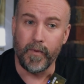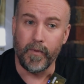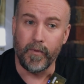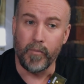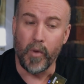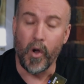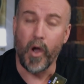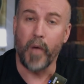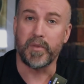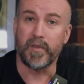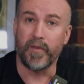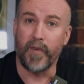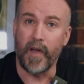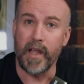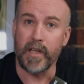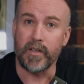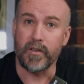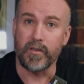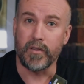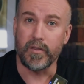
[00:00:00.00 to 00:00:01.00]
my
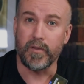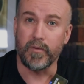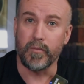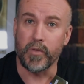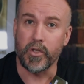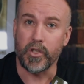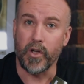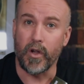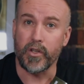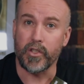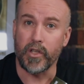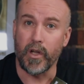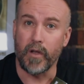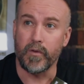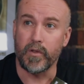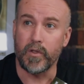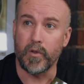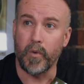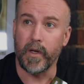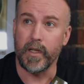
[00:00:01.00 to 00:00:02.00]
observations from SHOT
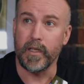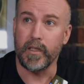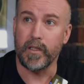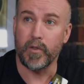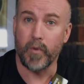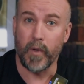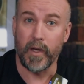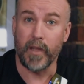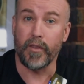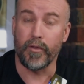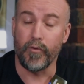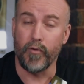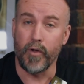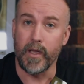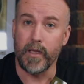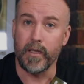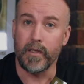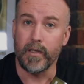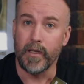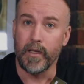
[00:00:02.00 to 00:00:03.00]
Show
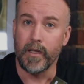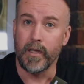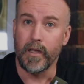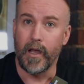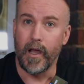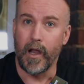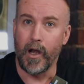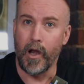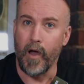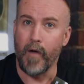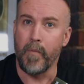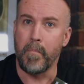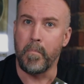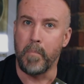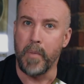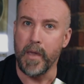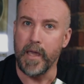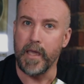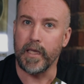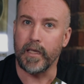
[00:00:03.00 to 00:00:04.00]
2023, a lot
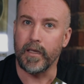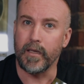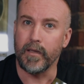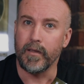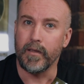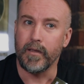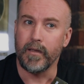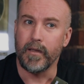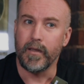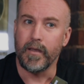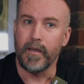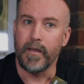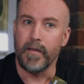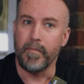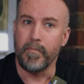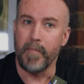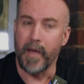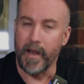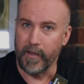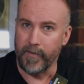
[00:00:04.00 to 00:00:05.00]
of big
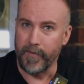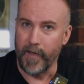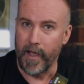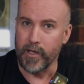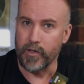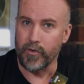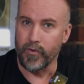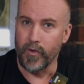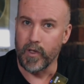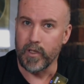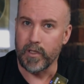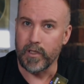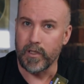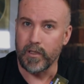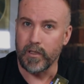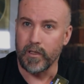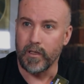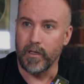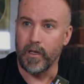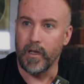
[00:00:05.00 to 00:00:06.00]
manufacturers,